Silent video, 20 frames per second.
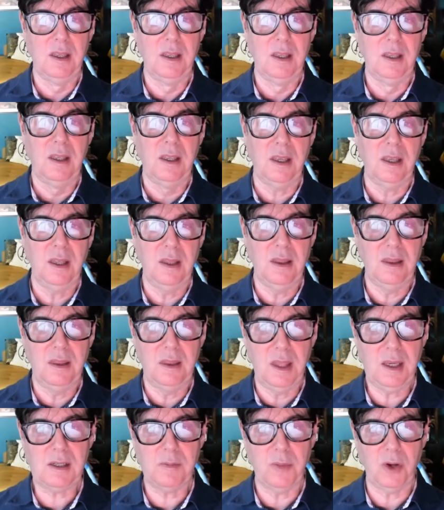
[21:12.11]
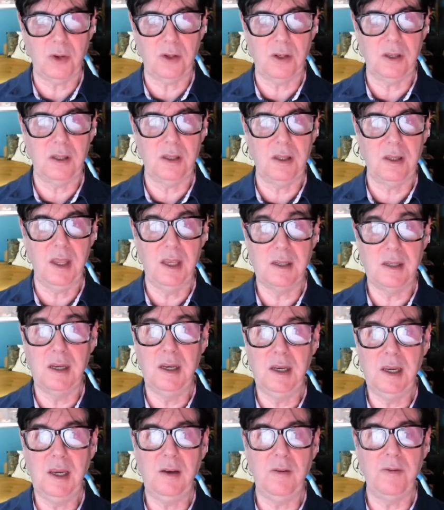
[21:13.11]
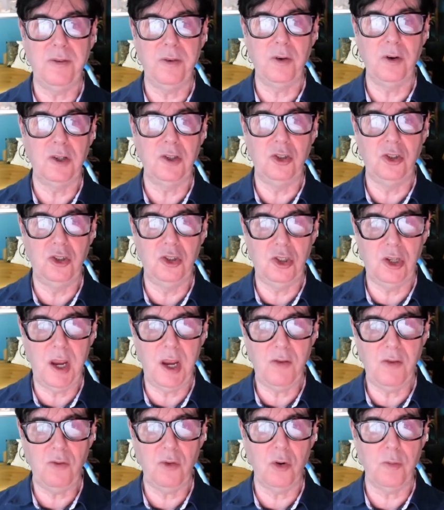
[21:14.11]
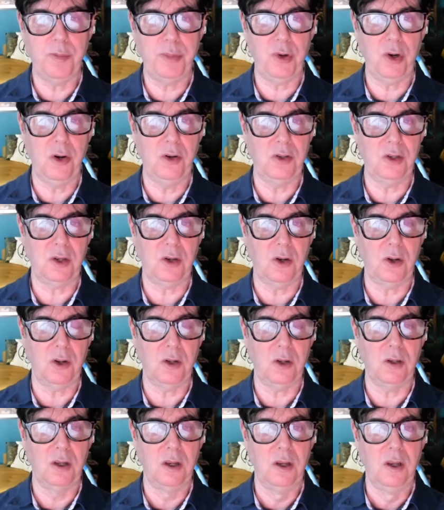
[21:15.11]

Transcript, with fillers: In this model, there's a need for a general protocol